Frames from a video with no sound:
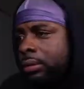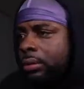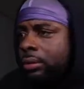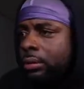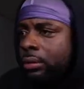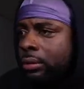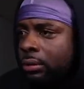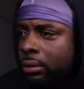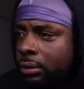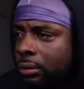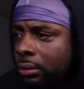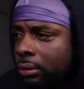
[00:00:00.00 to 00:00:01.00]

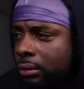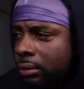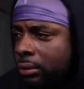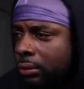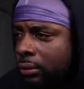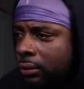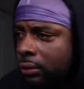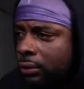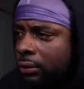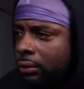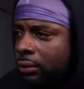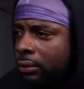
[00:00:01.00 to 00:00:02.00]

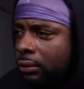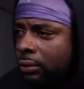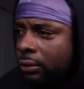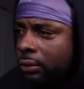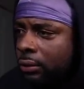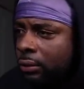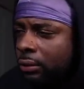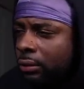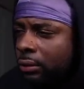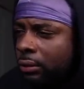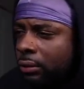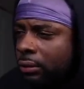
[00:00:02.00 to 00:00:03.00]

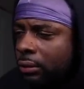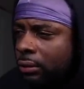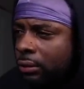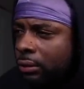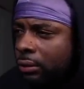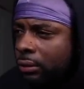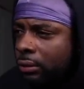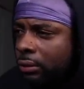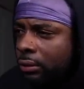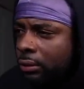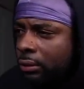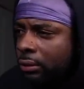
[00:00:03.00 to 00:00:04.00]

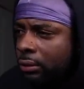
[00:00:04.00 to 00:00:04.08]
This person isn't speaking.